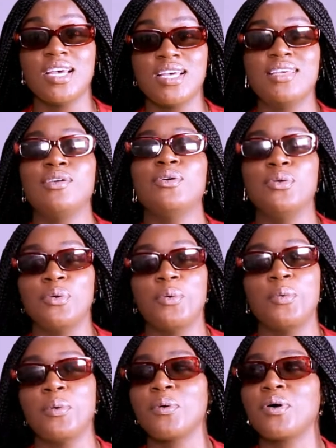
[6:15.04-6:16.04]
you know,
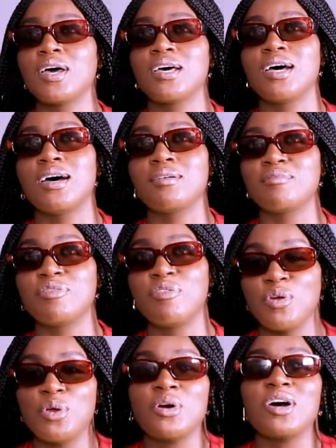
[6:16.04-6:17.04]
for
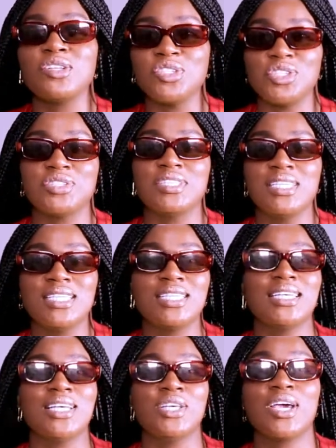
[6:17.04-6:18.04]
your country,
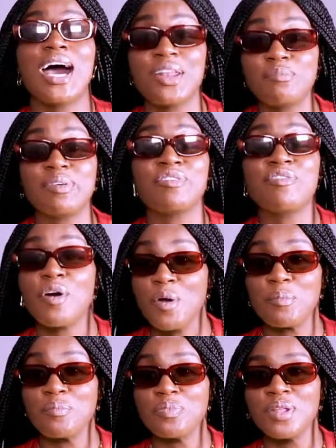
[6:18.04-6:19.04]
you gotta be firm.
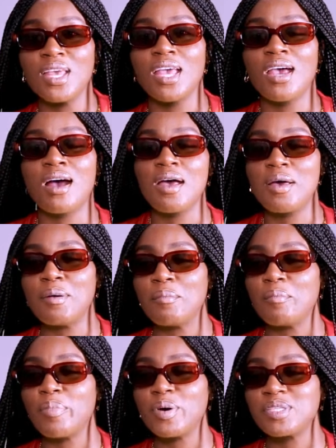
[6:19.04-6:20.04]

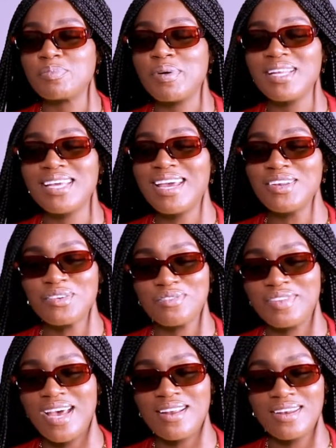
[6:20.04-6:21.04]
But by the end of
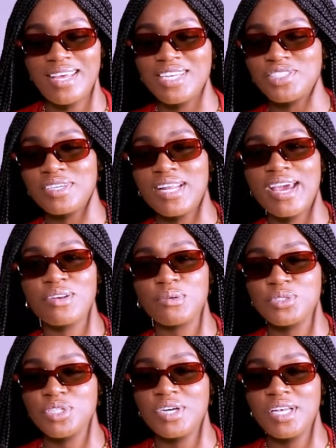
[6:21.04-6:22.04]
that Nigerian Idol
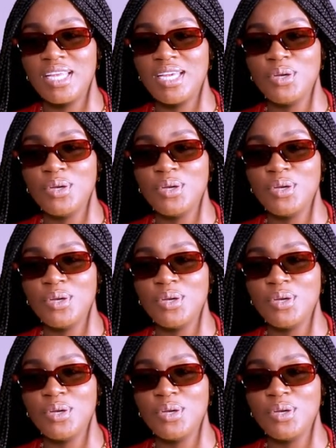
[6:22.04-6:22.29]
journey, you